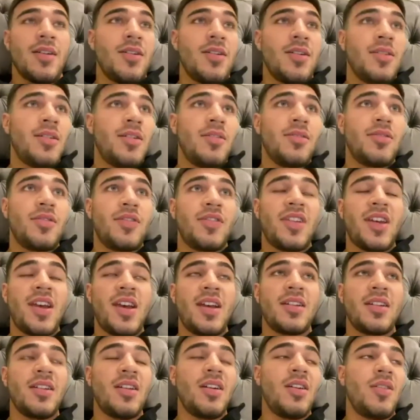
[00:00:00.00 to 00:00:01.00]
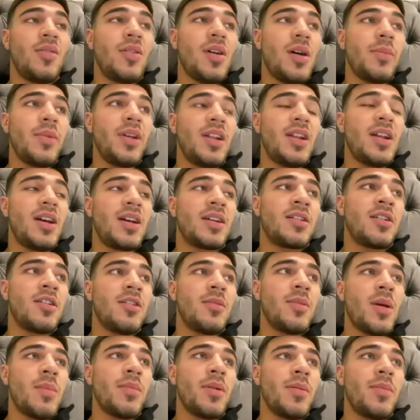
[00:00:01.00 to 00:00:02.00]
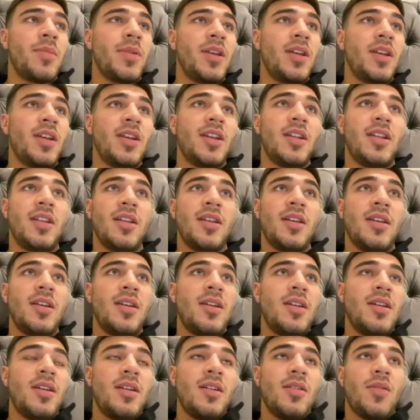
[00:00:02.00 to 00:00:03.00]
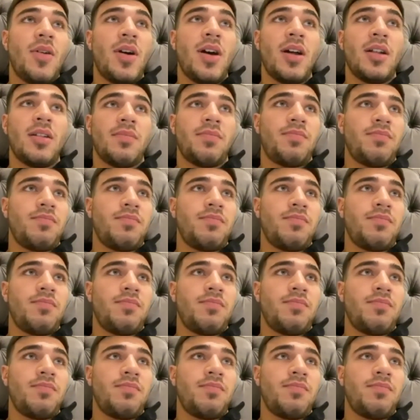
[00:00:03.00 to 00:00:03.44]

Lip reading: I mean, I can remember being, well,